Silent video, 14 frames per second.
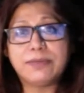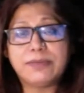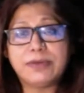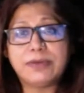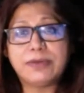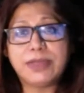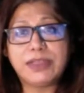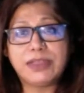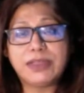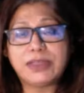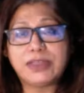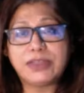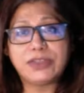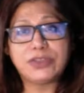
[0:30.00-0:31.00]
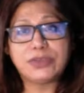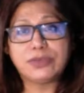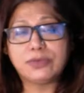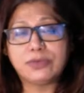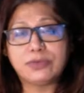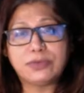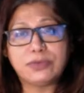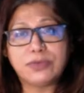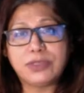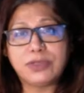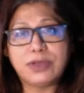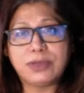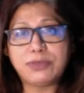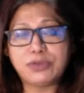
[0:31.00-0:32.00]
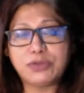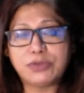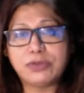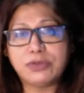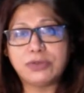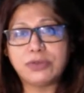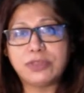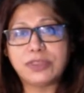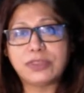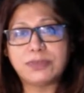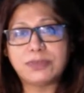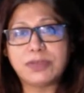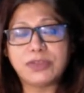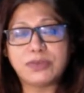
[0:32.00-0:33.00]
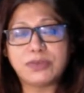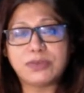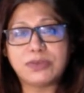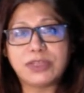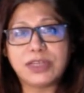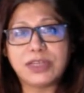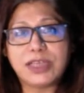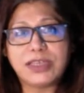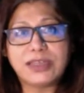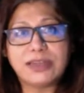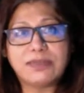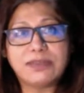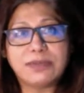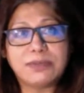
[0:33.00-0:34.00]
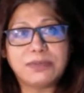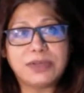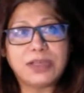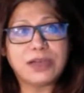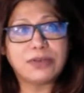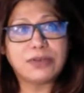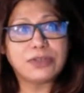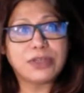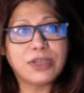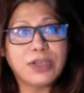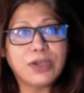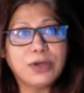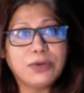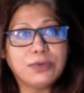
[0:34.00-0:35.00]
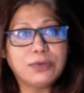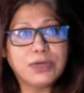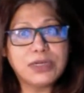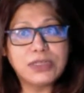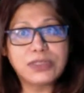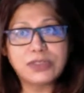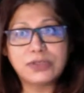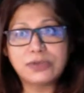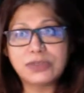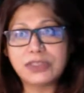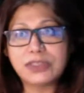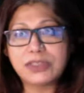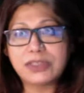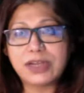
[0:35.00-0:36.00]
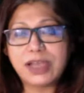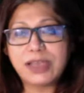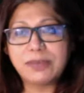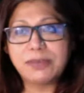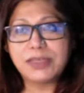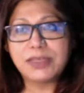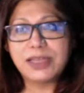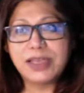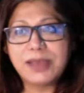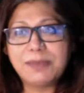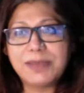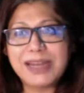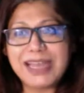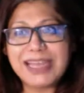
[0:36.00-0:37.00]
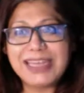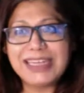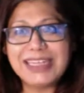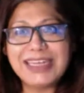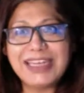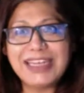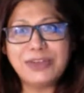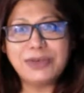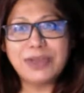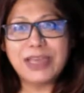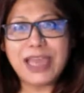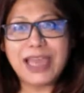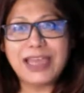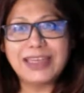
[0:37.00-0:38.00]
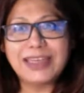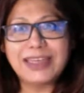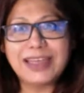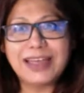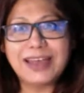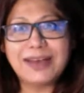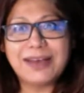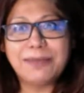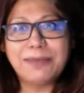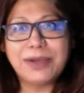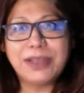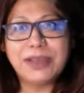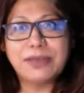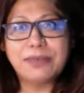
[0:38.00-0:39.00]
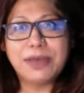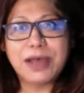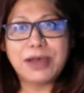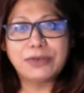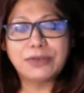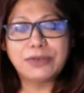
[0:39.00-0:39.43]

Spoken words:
whether it is through, you know, I'm sure you know this much more than I can even bring out words to describe it. But anything that you can bring about,